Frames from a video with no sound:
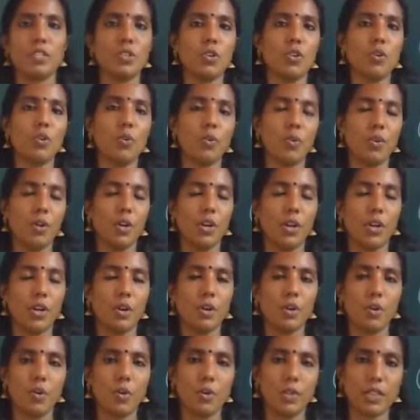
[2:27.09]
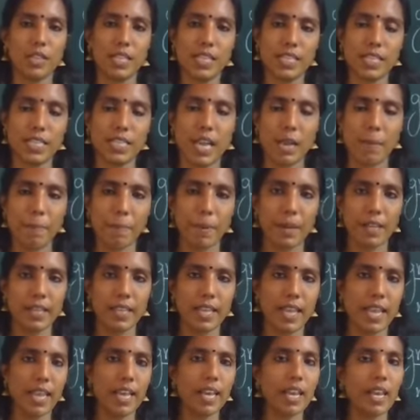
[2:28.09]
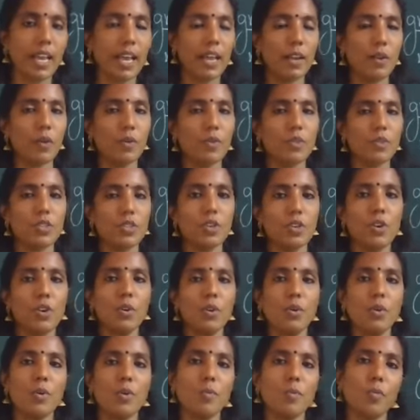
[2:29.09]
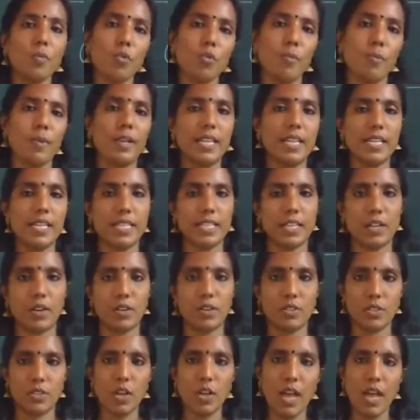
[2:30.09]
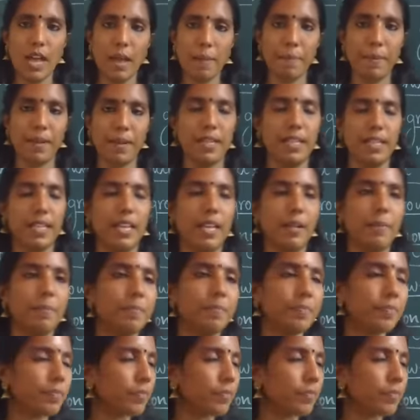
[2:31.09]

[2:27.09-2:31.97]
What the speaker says: So growth is happened there and also movement is also happened there.